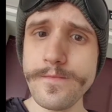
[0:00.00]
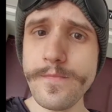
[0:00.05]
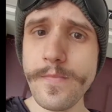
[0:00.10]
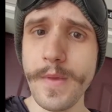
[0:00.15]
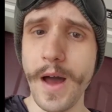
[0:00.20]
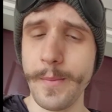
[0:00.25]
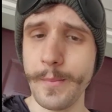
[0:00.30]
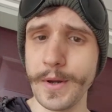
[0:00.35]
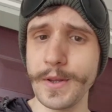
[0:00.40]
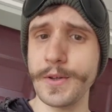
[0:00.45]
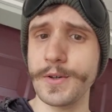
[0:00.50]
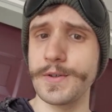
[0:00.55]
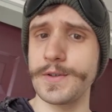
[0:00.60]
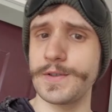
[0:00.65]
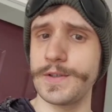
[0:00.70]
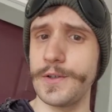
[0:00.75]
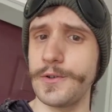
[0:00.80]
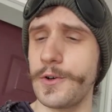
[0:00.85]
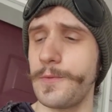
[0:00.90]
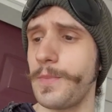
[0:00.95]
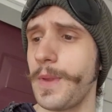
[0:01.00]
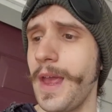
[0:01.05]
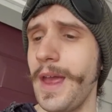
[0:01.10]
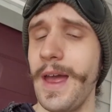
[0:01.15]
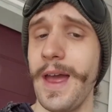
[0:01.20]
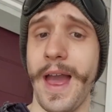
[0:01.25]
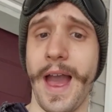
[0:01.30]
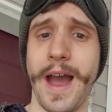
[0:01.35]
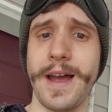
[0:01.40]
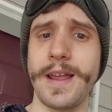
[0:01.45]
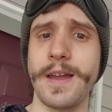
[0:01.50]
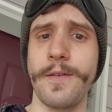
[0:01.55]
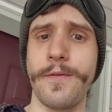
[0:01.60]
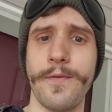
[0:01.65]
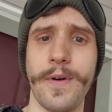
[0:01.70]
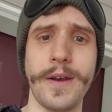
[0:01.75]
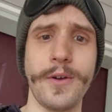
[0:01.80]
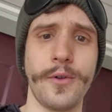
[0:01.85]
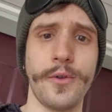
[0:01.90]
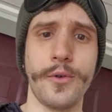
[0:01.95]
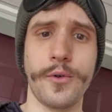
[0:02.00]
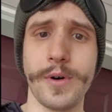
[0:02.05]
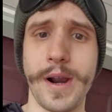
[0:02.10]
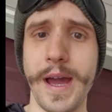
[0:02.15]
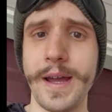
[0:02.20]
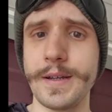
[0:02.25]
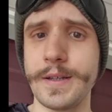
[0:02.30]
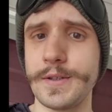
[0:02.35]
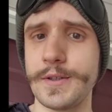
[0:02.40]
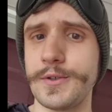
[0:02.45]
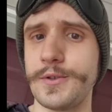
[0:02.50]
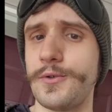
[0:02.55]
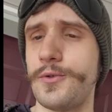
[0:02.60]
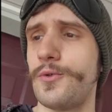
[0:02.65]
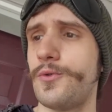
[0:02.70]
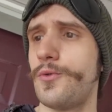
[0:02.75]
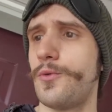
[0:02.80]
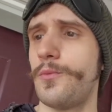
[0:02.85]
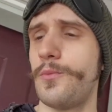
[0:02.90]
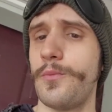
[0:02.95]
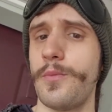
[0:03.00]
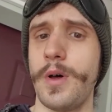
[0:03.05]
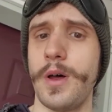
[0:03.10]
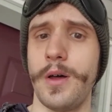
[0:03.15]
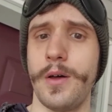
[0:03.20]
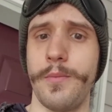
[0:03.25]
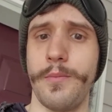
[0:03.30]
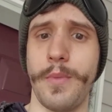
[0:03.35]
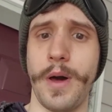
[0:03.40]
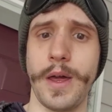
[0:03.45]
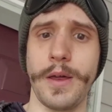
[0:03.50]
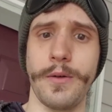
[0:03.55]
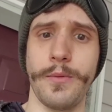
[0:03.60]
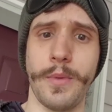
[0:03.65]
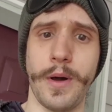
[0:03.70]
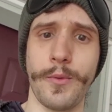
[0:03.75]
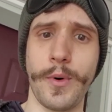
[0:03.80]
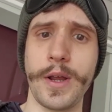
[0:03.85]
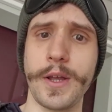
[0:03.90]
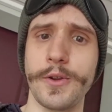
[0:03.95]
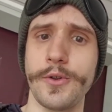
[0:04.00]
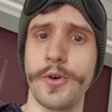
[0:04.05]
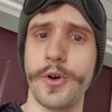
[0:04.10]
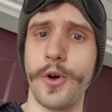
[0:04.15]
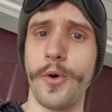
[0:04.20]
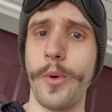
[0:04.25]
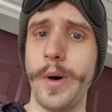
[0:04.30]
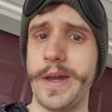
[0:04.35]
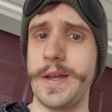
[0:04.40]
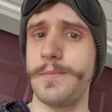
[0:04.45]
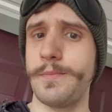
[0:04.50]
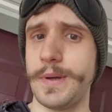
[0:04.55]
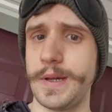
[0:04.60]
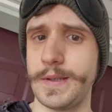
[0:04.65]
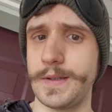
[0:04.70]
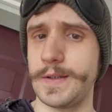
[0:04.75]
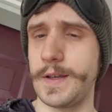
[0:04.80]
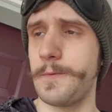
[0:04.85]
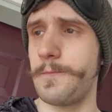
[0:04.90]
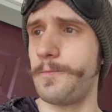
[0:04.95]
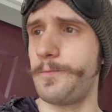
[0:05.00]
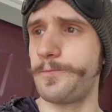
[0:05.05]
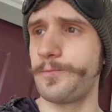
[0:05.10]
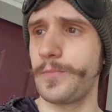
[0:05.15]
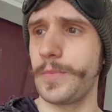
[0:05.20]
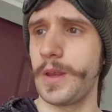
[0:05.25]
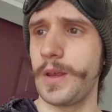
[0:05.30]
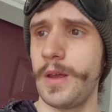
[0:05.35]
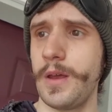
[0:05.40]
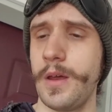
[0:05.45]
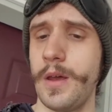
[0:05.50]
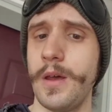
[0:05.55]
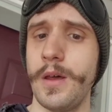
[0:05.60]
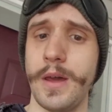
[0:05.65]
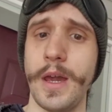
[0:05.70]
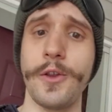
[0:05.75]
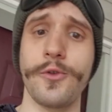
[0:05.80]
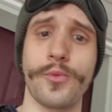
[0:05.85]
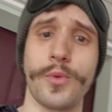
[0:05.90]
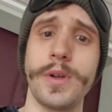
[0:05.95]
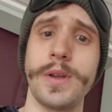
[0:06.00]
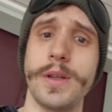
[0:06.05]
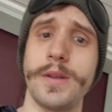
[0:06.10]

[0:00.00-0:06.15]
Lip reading: I might consider adding fennel or anise to my regular Hawaiian pizza. It really